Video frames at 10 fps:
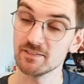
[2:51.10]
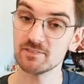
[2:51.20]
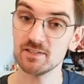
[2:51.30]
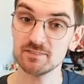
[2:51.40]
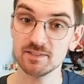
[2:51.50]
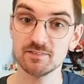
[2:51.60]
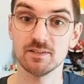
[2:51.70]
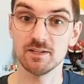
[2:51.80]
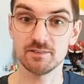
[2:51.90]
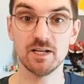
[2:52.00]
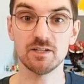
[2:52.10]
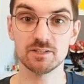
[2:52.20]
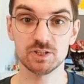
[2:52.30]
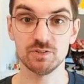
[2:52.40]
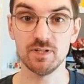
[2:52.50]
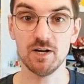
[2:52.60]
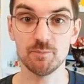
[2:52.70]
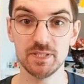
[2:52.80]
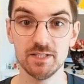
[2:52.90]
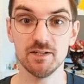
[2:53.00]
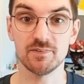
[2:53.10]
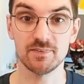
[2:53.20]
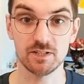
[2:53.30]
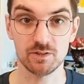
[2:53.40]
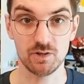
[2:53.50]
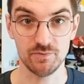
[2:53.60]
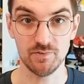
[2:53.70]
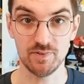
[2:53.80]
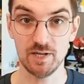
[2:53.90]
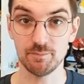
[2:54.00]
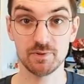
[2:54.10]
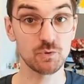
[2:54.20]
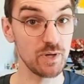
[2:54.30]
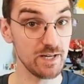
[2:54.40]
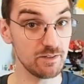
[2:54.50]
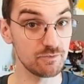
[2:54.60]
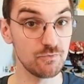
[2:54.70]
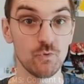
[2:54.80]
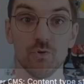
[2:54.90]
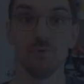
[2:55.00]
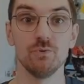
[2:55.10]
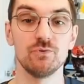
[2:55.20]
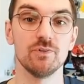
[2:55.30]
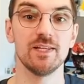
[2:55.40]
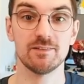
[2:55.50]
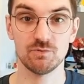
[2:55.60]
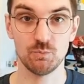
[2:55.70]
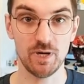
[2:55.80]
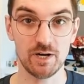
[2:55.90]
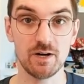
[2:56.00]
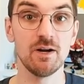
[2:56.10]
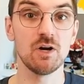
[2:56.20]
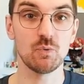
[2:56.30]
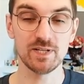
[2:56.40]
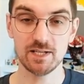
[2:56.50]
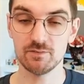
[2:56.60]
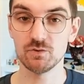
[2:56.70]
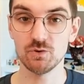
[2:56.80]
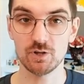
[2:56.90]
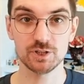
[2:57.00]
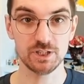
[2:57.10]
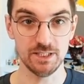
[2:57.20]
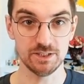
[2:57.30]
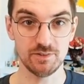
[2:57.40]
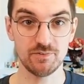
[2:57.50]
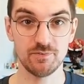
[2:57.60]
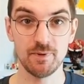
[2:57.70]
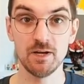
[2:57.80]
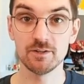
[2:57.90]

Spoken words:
the settings, there should now be a sticker content type created for you. So that's where we can do our changes.